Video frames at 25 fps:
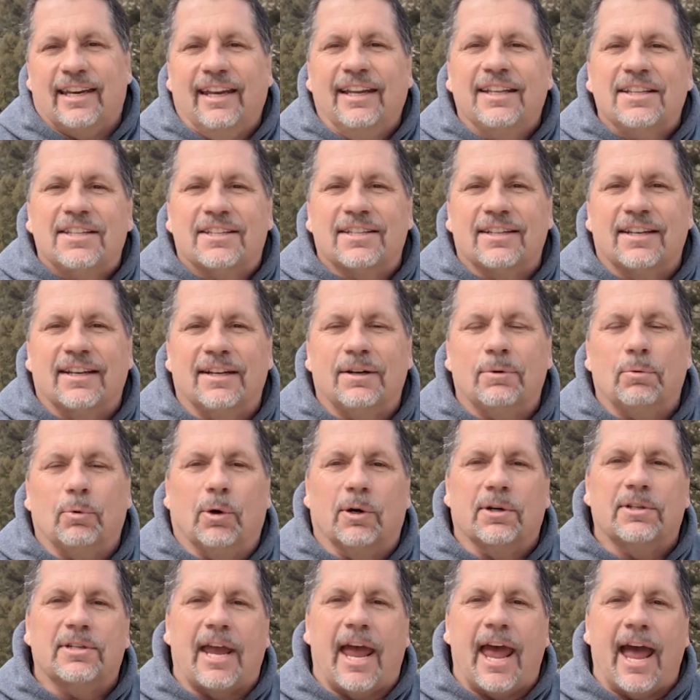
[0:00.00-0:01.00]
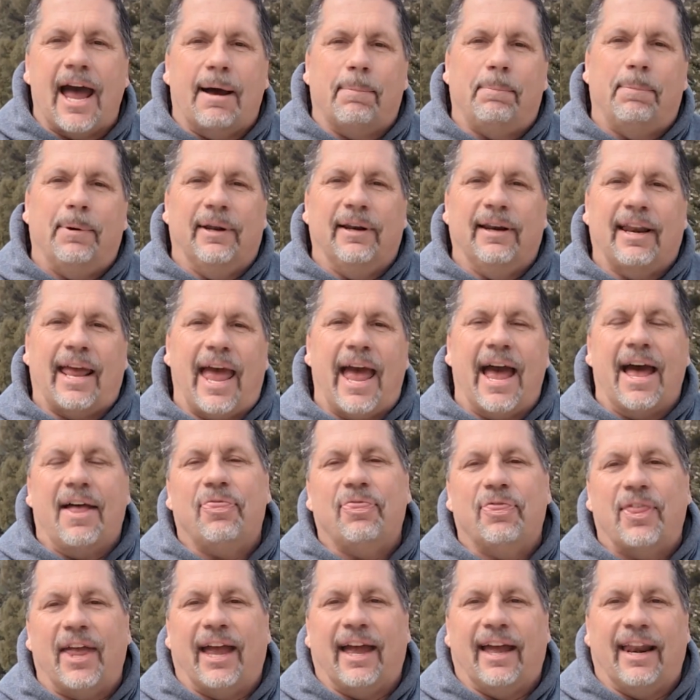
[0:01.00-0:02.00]
incident were to happen
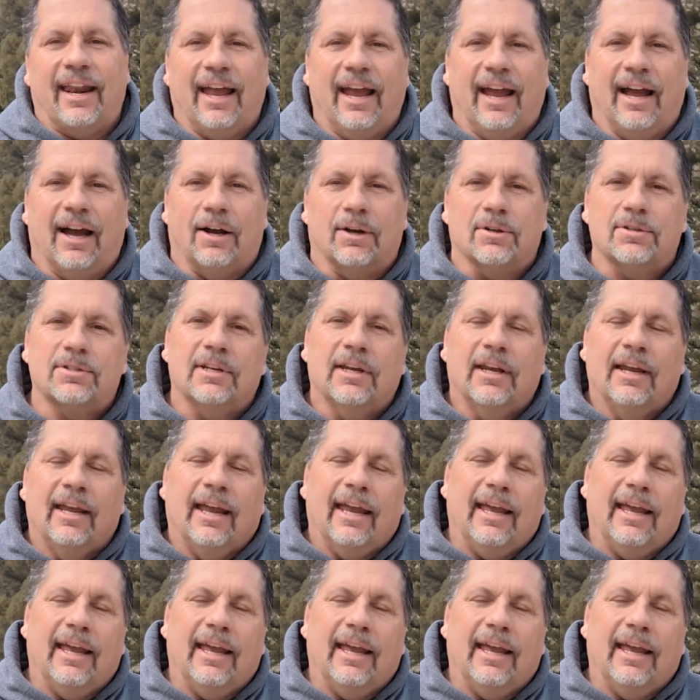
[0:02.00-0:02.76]
at that house,